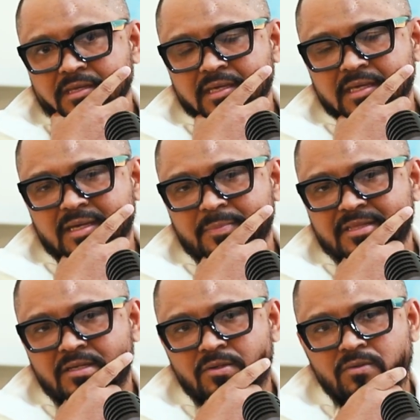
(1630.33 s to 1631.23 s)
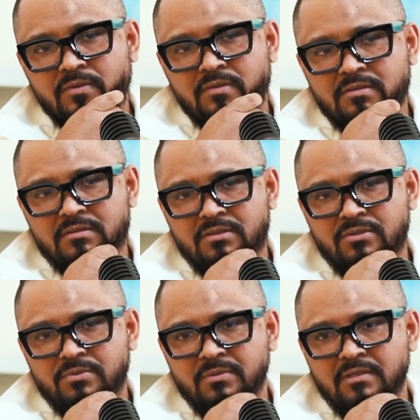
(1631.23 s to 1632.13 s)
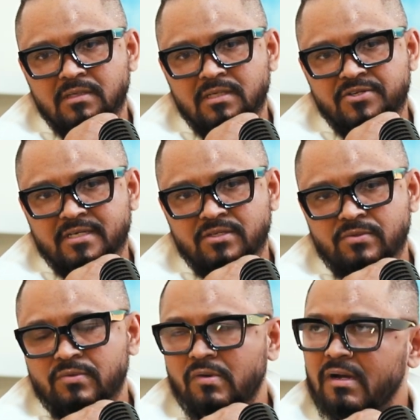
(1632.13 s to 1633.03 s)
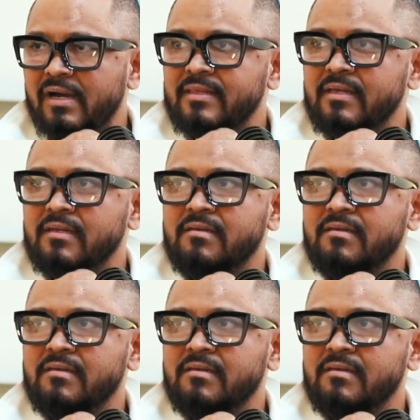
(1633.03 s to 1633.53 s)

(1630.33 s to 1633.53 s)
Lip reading: Yeah, but then you were attracted to the wrong guy then.